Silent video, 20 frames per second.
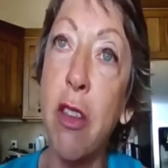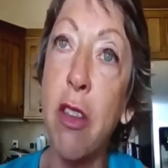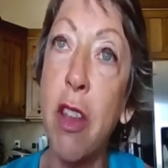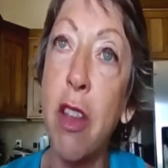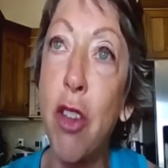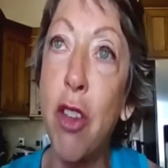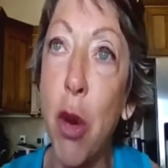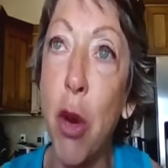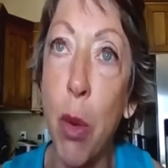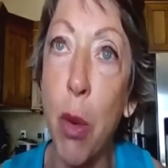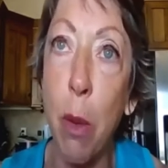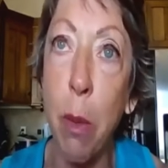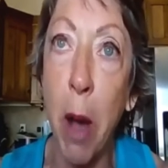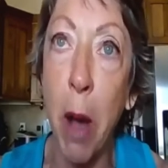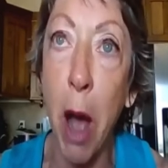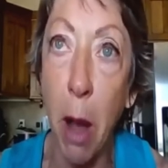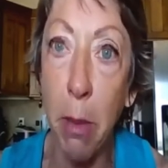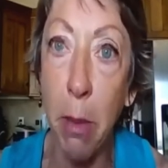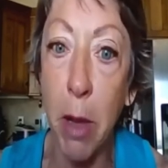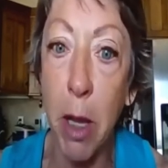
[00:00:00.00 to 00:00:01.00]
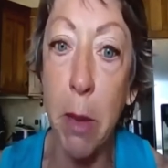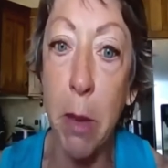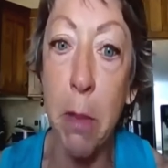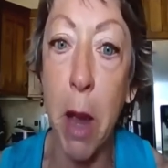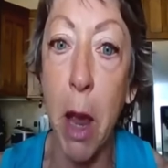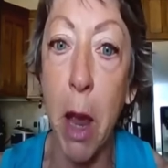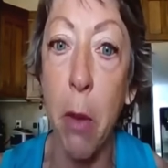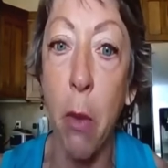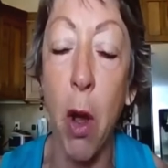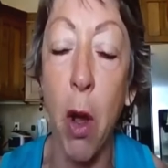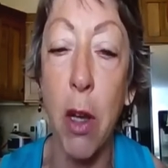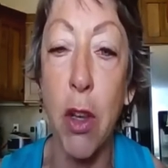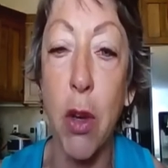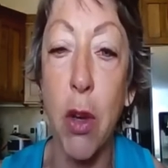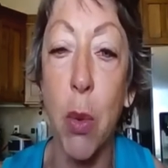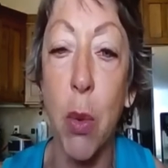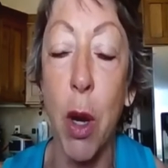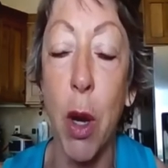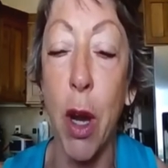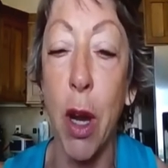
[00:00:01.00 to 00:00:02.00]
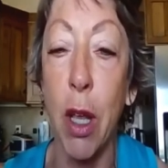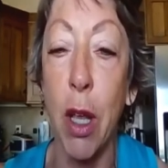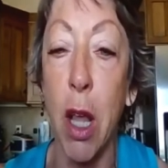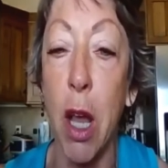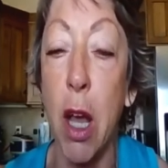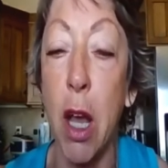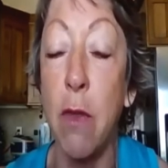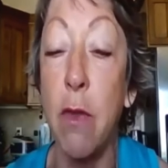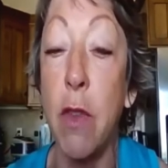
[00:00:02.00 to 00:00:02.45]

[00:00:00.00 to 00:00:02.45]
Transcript: general public might want to wear gloves